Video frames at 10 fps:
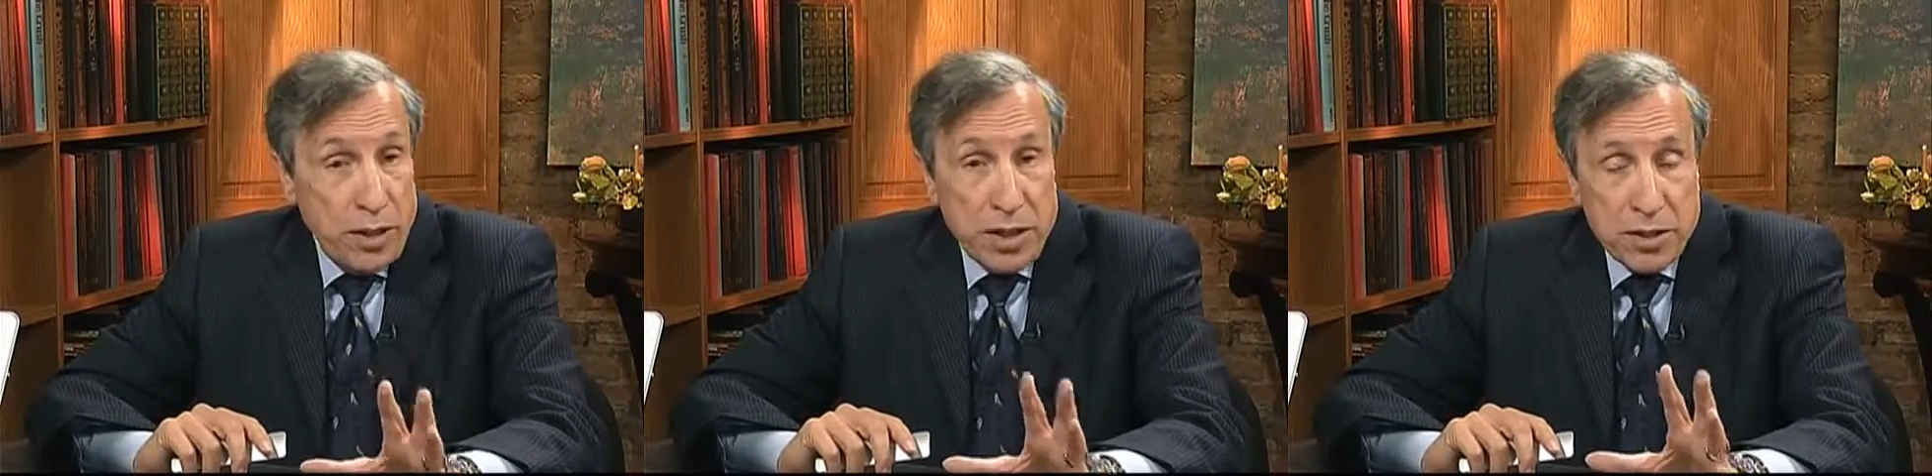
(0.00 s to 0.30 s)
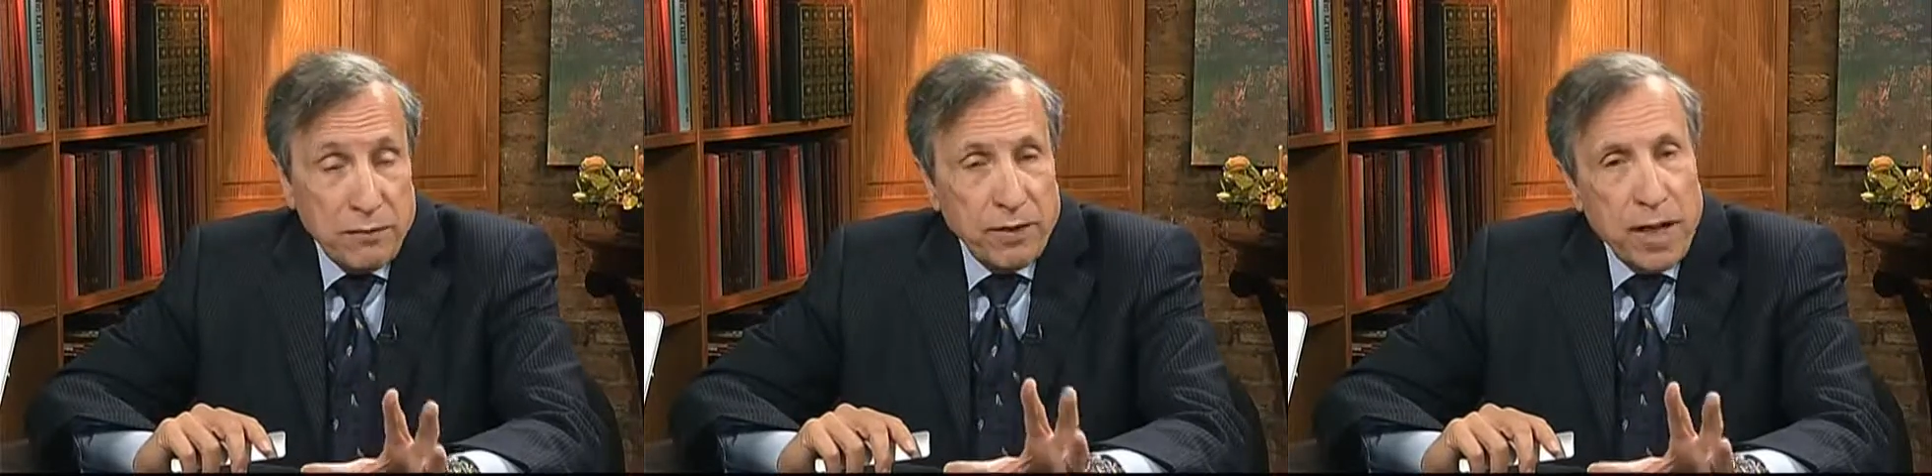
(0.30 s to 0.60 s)
think
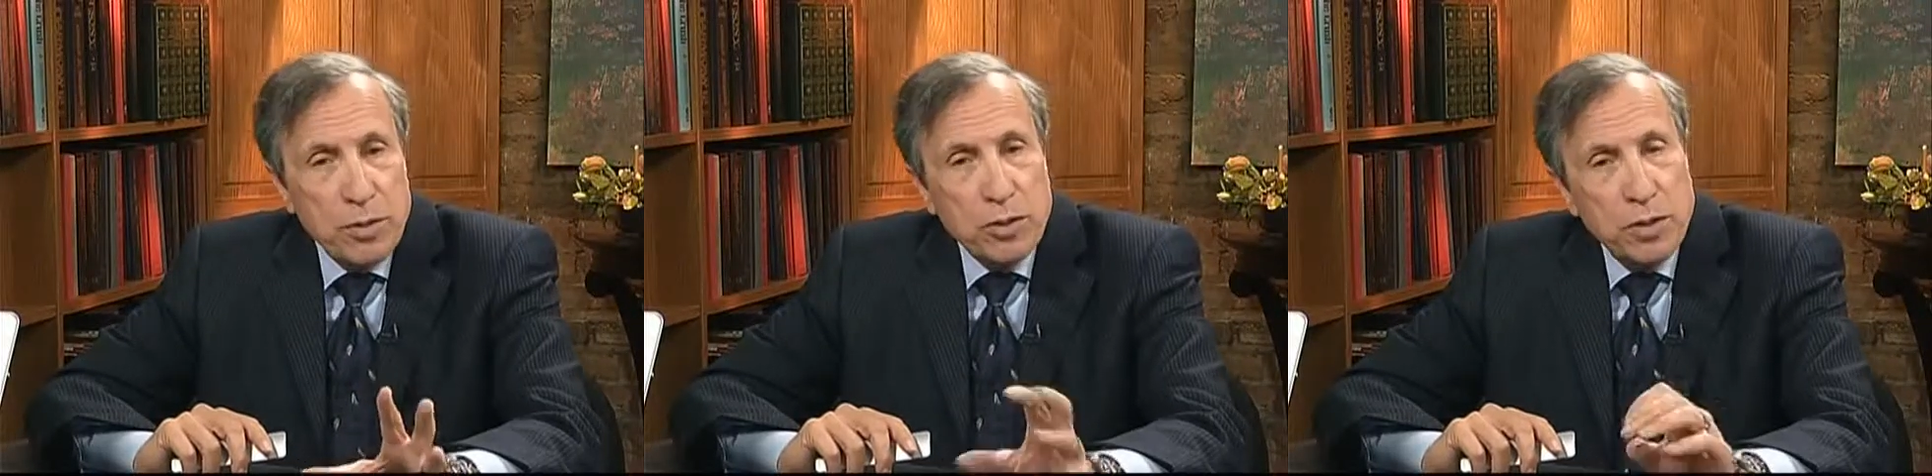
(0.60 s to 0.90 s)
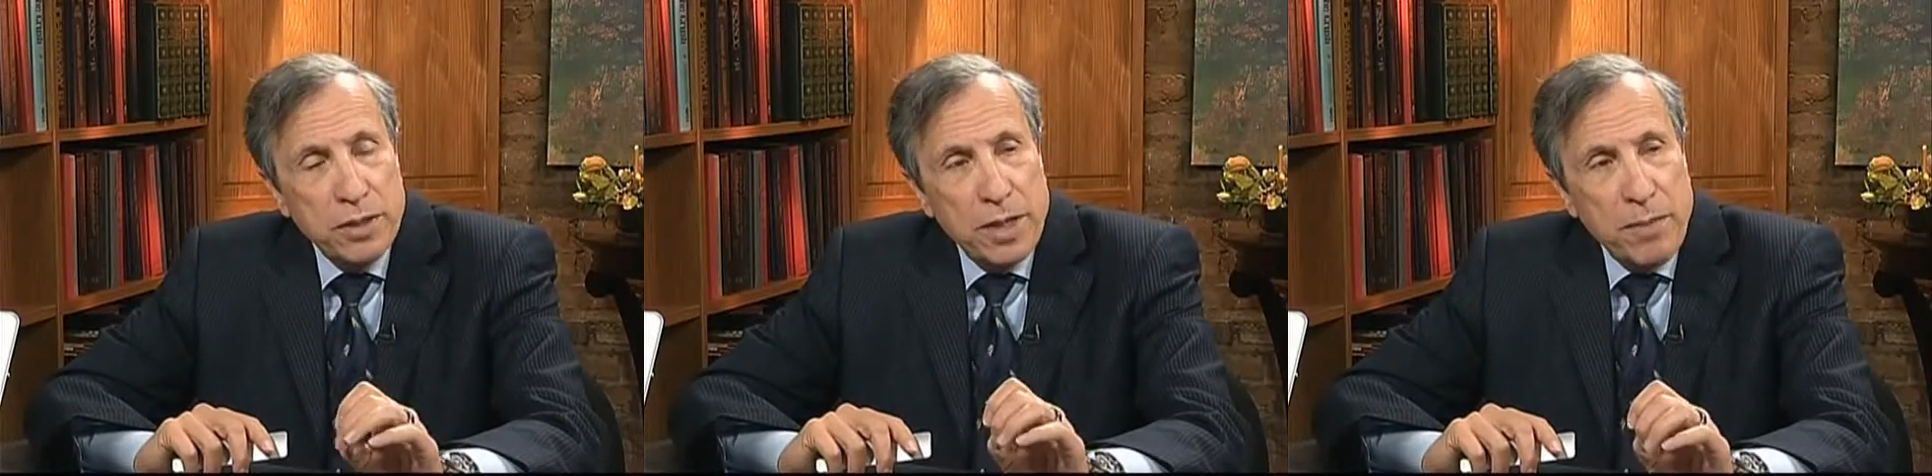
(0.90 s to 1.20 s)
is
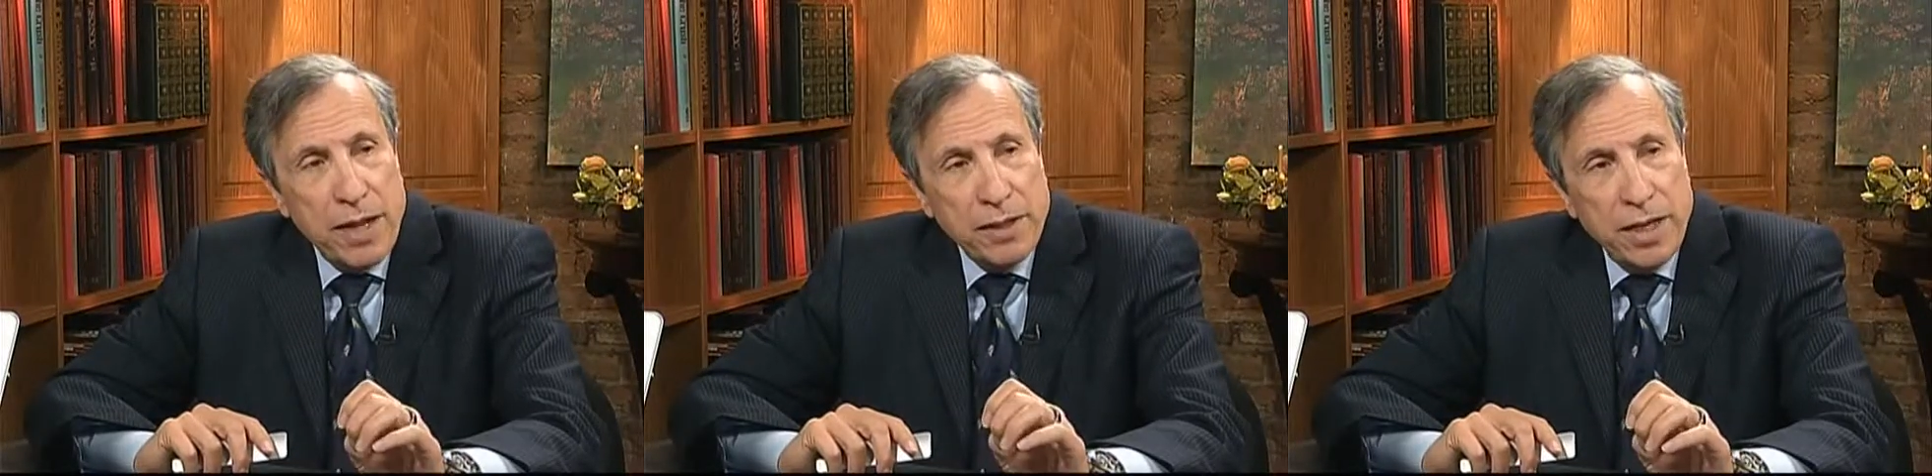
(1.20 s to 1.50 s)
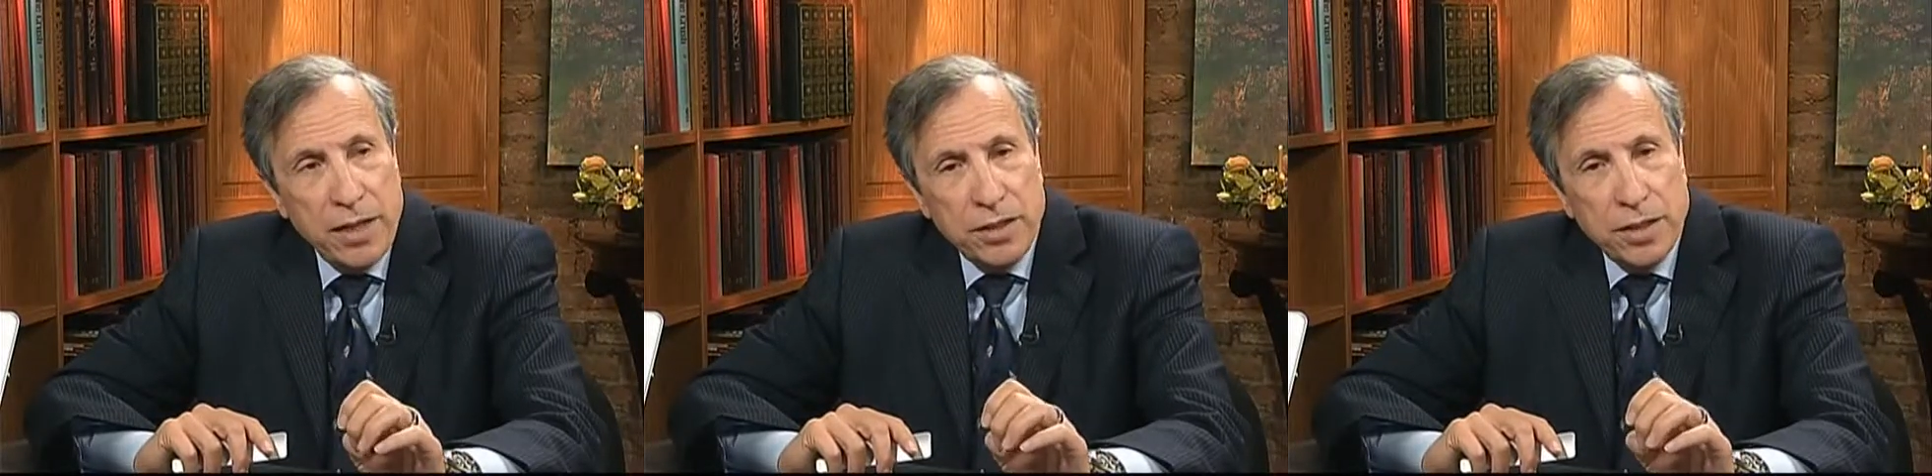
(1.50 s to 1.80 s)
inflammatory
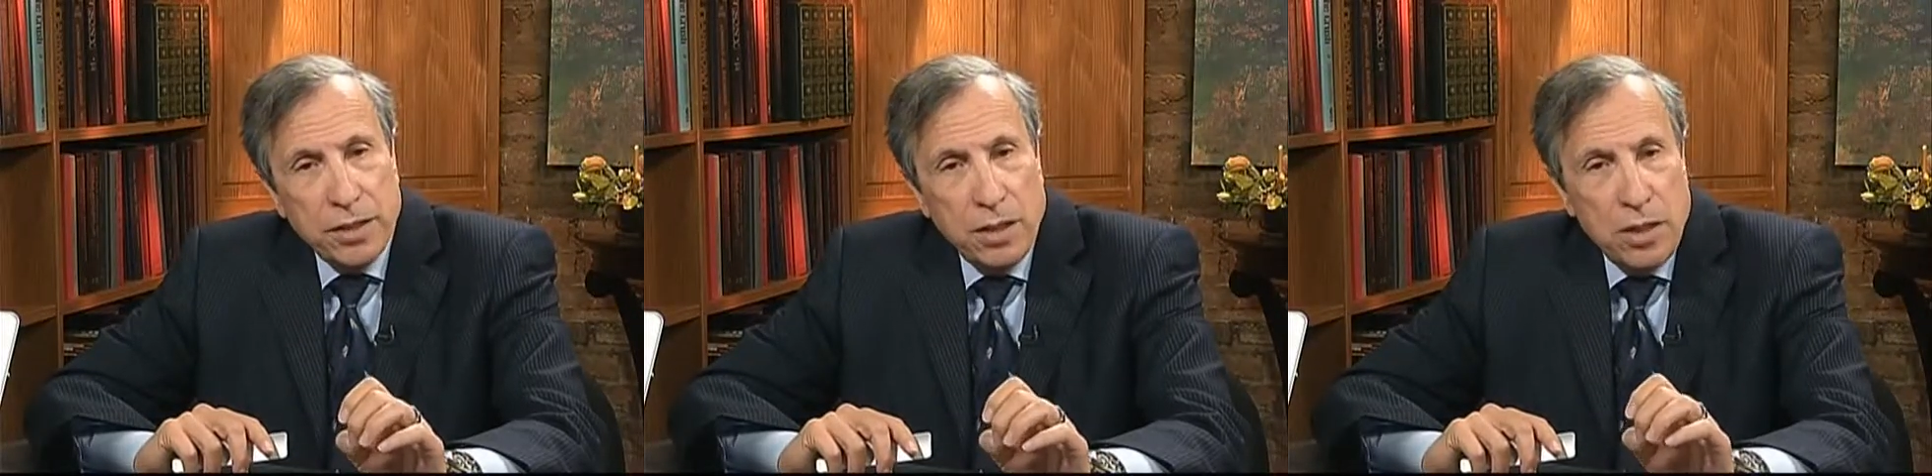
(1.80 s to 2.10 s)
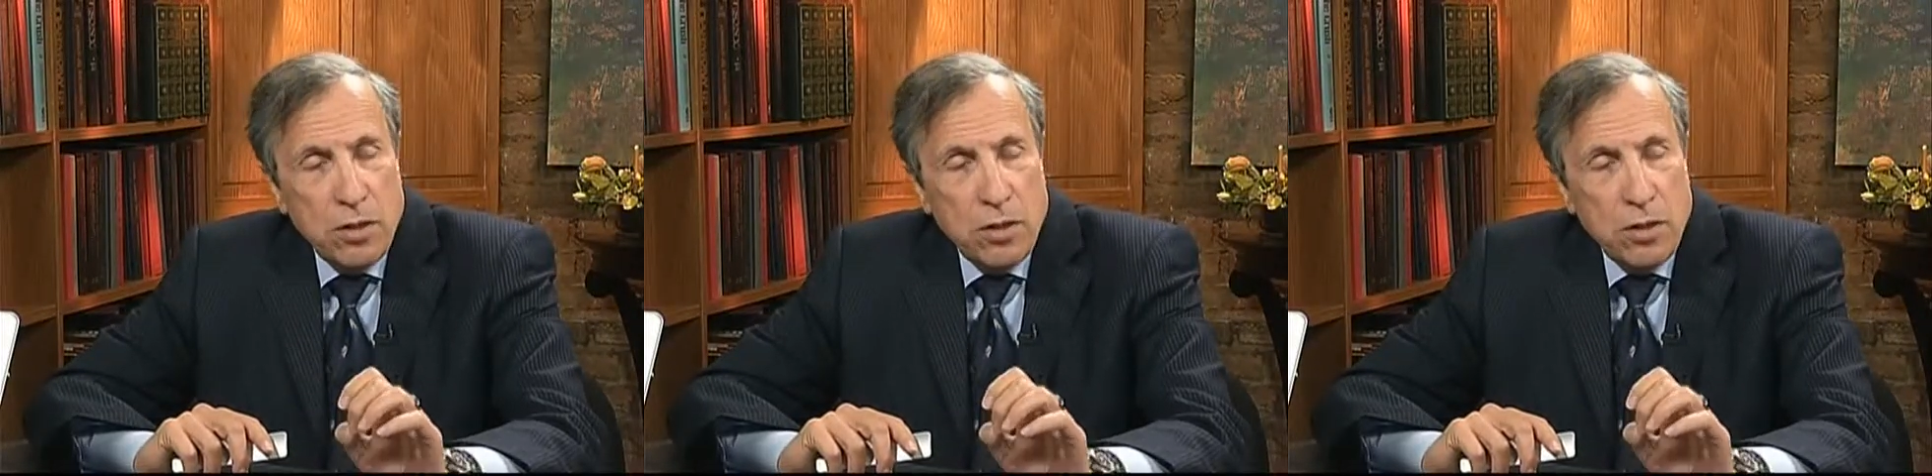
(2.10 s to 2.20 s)
demyelination